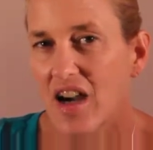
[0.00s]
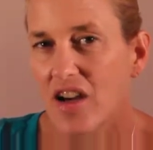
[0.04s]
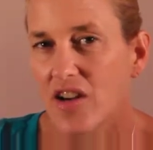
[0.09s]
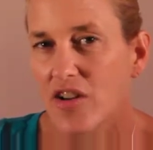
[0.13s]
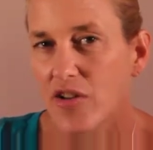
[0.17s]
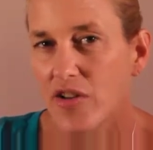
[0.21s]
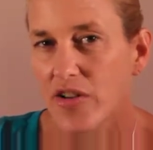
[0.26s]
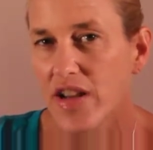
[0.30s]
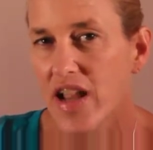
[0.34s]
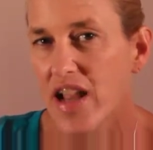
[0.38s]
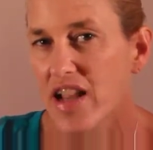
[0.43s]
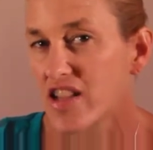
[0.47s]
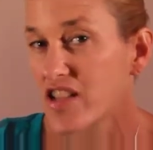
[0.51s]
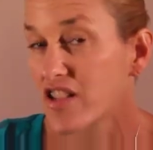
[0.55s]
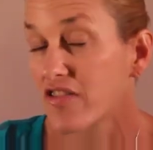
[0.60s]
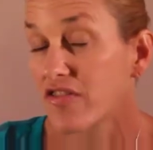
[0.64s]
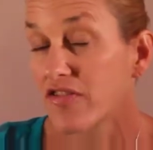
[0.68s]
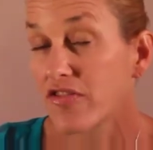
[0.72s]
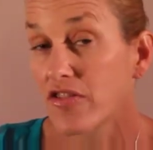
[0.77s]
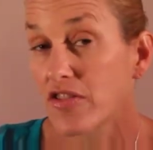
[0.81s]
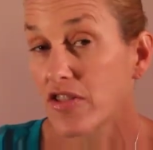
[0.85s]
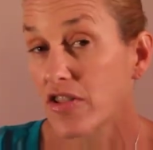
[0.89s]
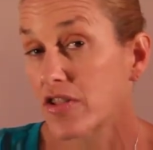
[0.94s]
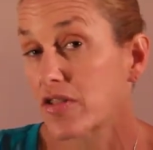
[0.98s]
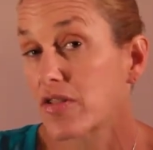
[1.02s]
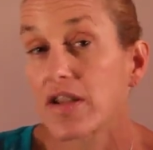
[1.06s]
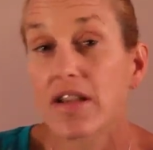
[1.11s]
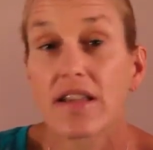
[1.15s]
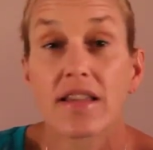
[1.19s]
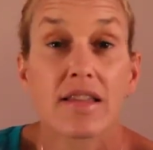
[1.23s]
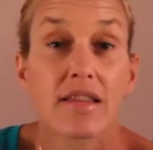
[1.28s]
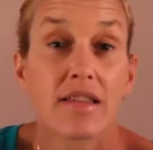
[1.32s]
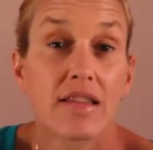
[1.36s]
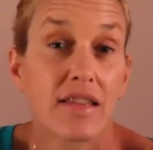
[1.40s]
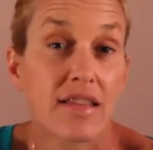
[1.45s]
creates a flu,
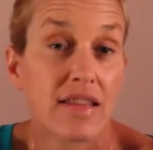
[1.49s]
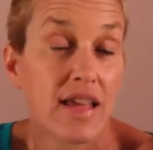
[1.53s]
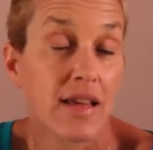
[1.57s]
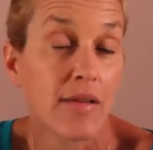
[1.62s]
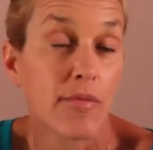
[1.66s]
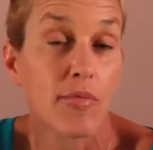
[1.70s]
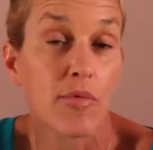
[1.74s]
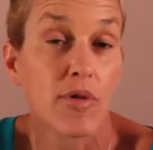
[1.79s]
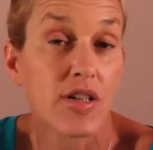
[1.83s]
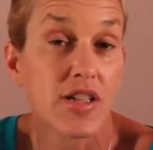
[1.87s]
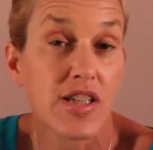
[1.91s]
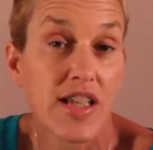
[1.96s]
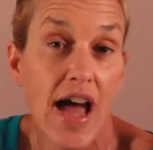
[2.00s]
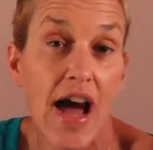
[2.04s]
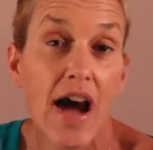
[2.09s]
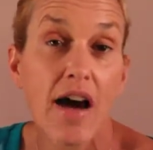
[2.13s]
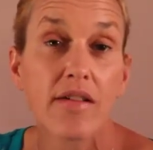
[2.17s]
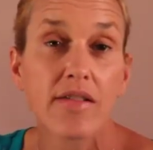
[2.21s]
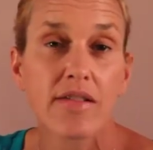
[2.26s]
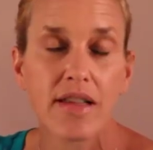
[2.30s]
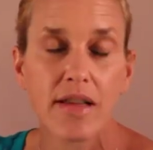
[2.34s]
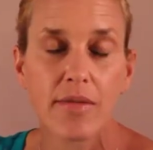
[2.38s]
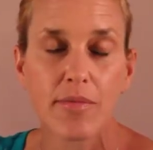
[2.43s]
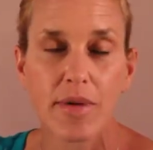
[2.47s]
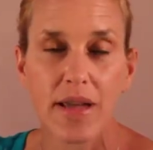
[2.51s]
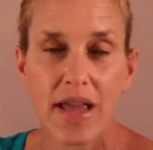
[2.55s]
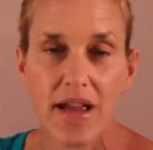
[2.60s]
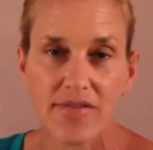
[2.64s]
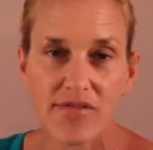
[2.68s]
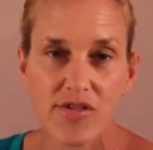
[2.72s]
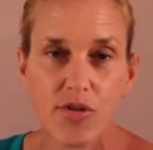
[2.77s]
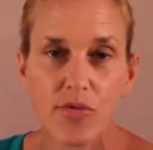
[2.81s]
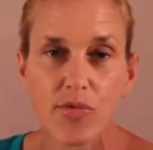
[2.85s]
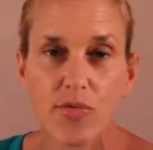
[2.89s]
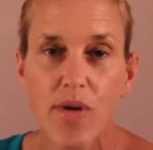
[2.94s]
and then we're down, then we
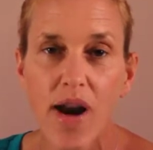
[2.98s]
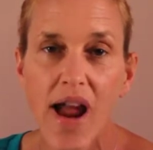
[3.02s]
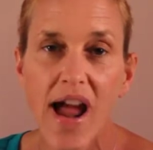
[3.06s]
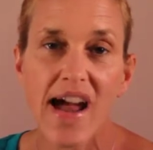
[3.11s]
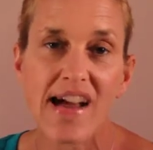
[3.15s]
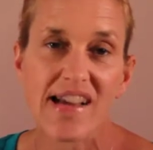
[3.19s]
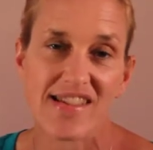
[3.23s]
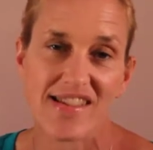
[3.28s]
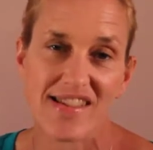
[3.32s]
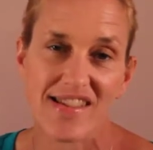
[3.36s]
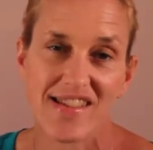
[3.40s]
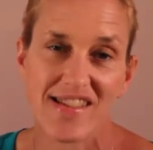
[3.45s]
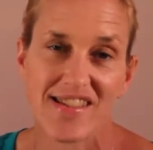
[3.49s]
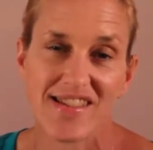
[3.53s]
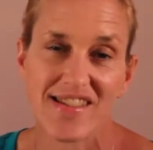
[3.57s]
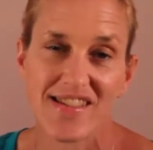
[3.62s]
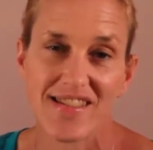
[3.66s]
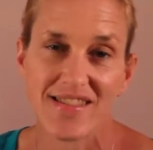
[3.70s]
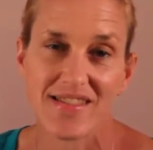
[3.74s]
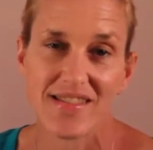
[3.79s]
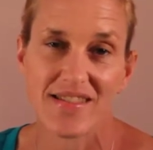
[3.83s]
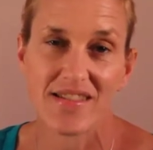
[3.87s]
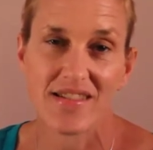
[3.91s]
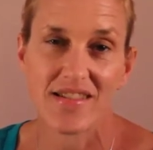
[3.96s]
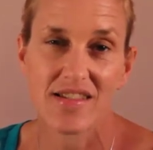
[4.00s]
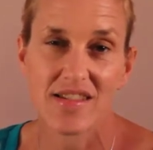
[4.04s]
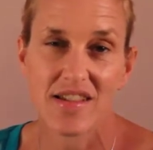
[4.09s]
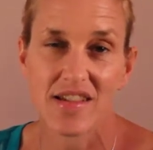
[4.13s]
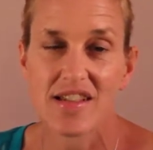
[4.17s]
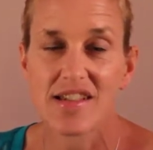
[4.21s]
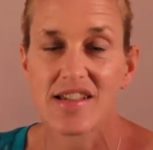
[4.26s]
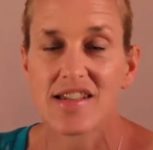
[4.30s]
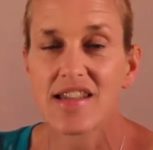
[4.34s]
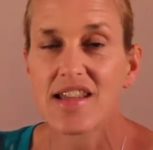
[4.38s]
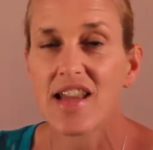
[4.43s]
have to rest.
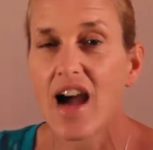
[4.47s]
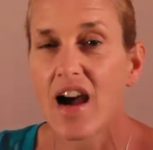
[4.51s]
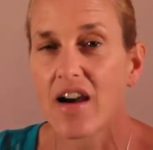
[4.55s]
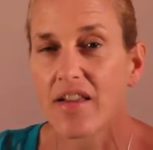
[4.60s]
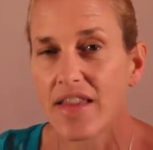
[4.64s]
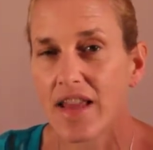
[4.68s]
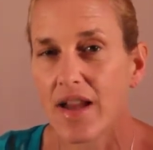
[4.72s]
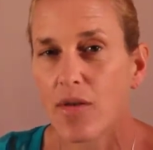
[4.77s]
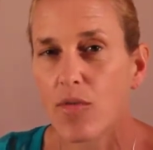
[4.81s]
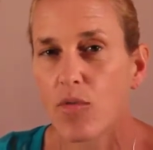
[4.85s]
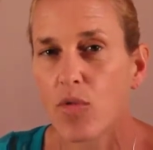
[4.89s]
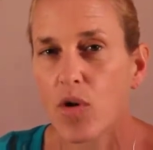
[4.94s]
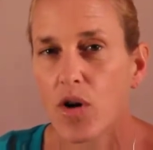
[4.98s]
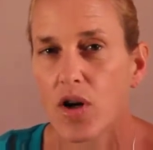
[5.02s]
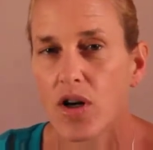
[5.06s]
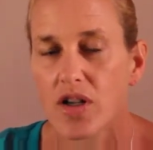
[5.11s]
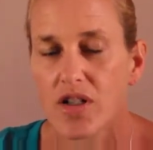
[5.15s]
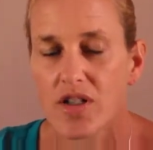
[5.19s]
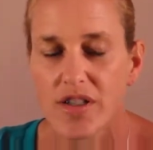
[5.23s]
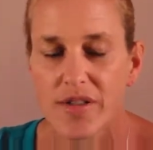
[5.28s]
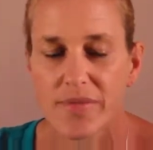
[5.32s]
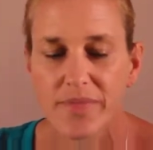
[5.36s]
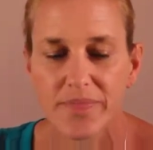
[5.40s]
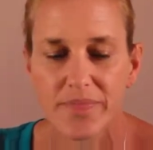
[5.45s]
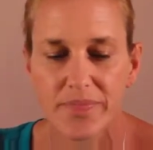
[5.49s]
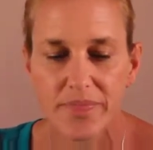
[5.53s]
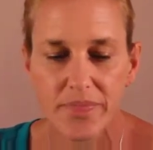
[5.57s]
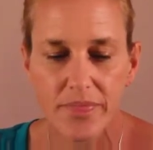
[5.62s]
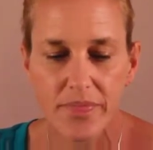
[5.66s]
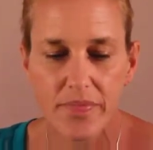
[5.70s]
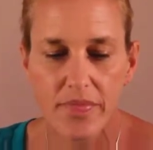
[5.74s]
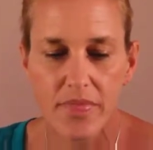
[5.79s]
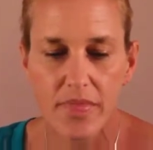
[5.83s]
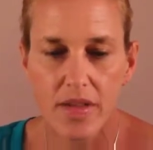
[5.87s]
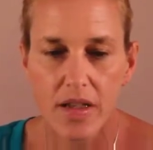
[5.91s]
So you see how that works.
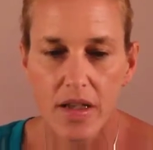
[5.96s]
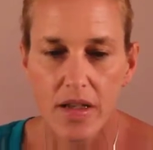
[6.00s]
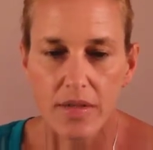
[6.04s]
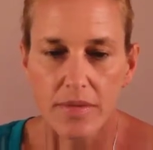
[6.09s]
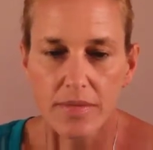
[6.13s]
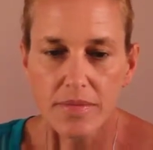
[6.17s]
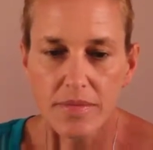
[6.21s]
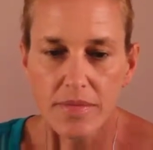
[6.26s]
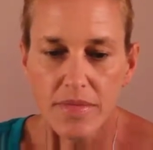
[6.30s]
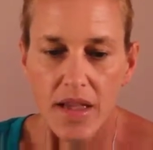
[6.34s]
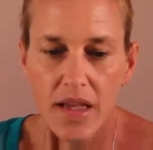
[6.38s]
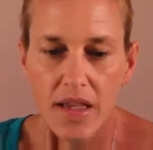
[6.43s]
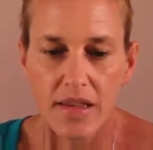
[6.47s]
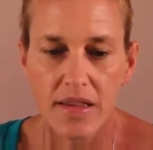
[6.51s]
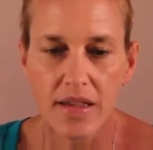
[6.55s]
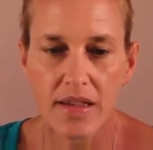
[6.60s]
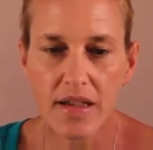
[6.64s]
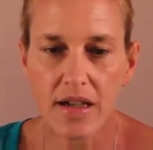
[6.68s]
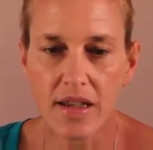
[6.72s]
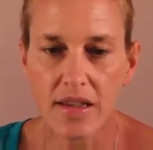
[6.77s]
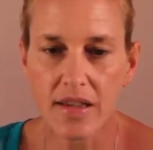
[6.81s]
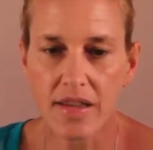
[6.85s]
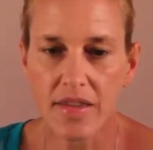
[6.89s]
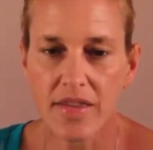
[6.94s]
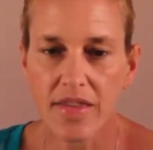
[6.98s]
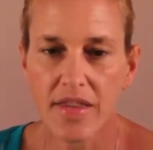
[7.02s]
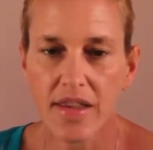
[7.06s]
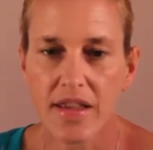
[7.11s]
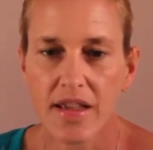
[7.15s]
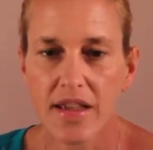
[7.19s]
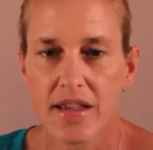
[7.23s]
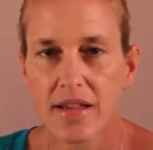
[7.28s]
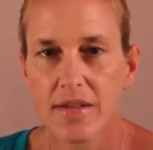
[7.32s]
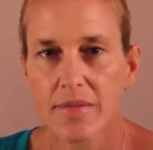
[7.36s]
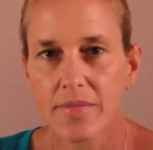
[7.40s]
The other
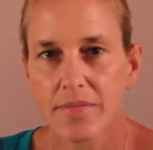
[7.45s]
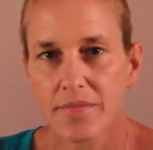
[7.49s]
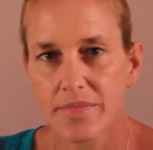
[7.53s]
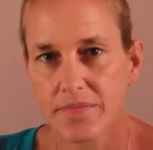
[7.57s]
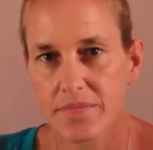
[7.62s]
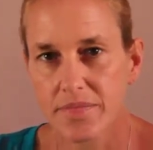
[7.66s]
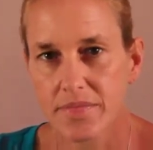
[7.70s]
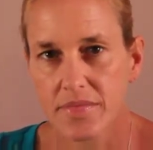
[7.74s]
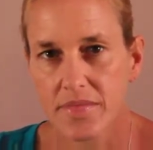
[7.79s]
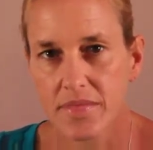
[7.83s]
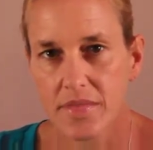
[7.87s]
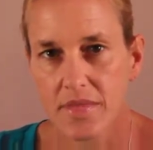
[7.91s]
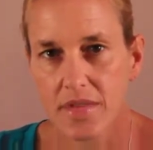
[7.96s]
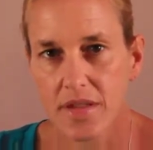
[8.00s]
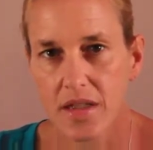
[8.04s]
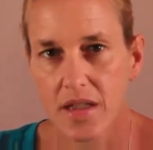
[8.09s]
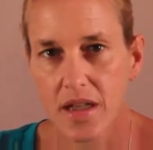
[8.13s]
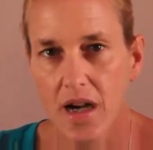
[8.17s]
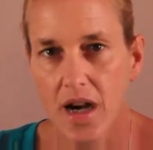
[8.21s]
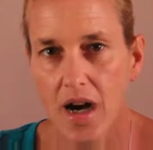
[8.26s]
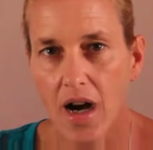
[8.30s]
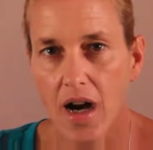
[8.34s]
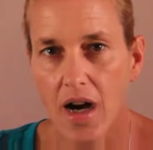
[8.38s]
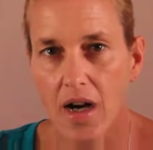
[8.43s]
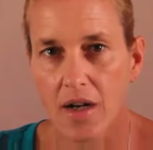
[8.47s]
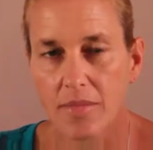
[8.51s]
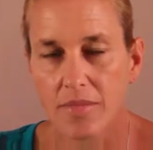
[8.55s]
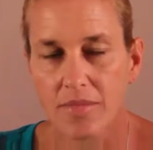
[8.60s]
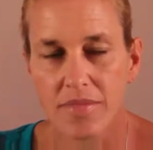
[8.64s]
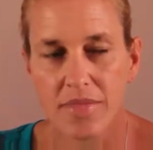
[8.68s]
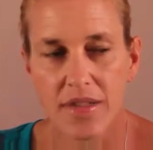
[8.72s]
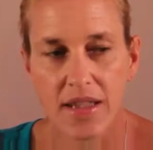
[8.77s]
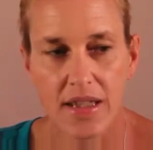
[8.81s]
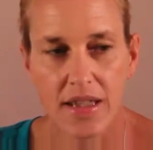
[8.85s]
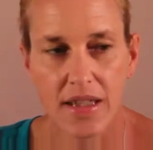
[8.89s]
thing
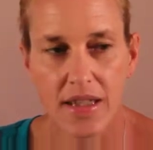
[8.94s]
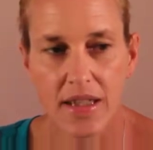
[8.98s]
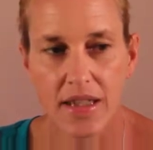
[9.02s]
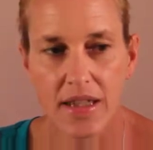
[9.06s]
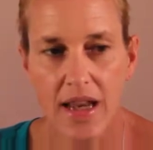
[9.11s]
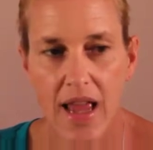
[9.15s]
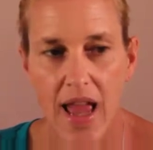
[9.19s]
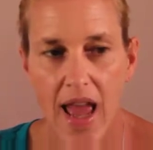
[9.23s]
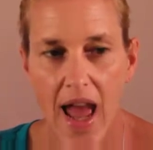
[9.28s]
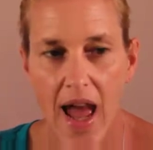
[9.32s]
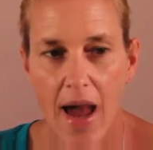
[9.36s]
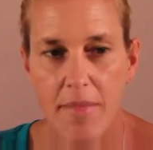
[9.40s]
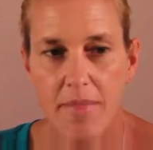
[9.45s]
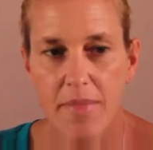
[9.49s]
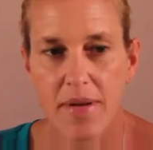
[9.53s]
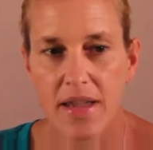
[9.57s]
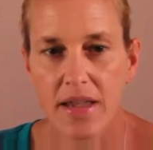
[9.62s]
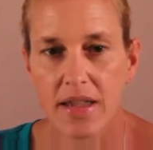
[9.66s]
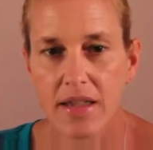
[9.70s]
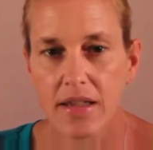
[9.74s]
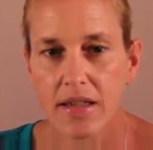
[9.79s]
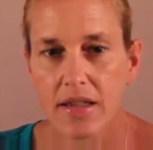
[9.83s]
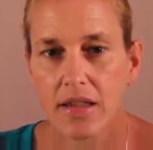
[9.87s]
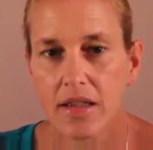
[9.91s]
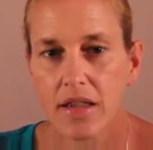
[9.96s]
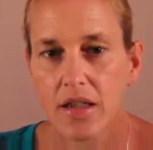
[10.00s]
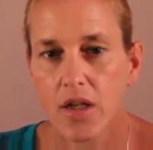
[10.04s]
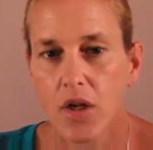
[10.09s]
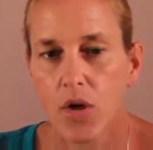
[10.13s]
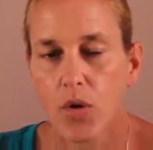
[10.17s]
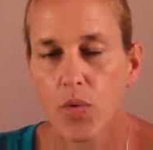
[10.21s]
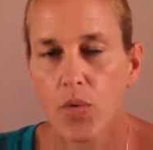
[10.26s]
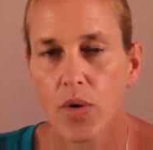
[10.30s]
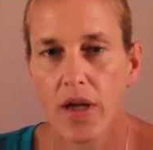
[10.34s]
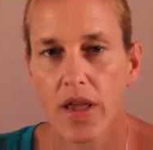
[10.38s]
that can happen
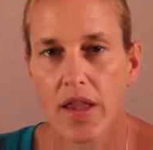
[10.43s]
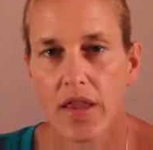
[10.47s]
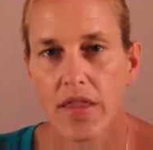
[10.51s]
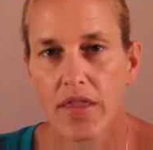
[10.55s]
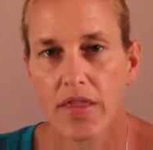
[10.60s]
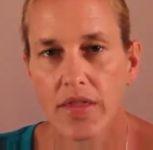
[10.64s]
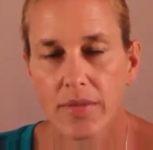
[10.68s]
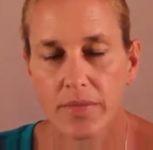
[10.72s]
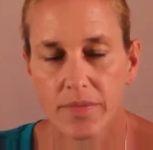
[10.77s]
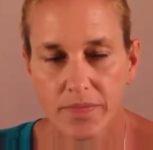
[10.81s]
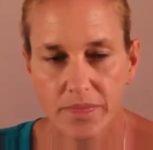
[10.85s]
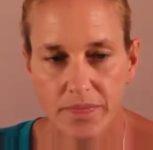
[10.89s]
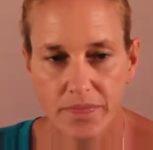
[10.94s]
with